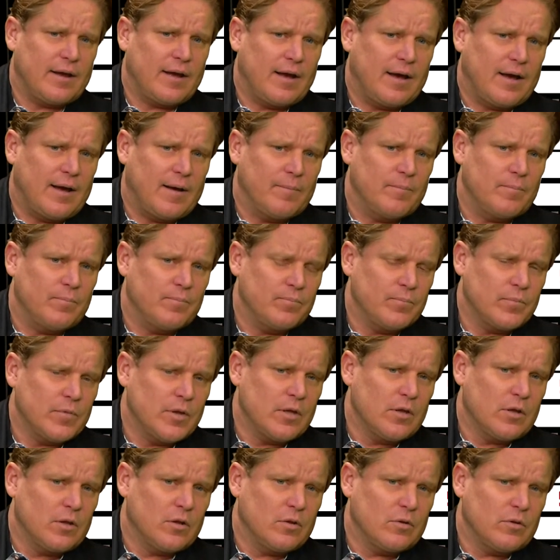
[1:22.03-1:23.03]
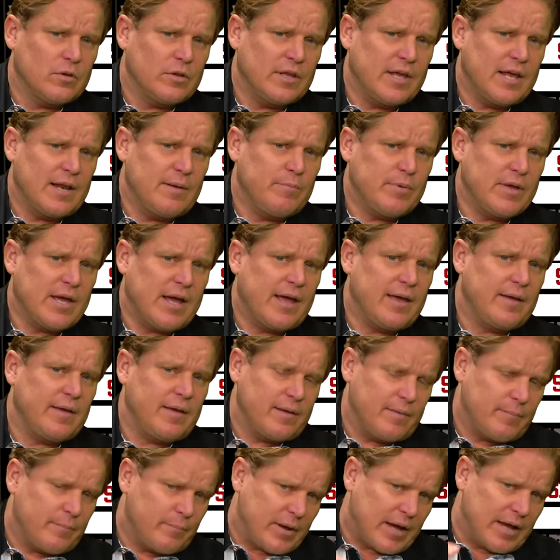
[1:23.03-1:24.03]
the
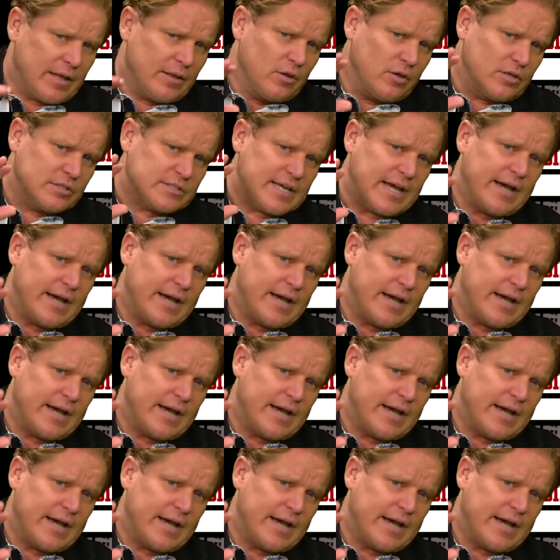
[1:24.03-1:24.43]
NBA bylaws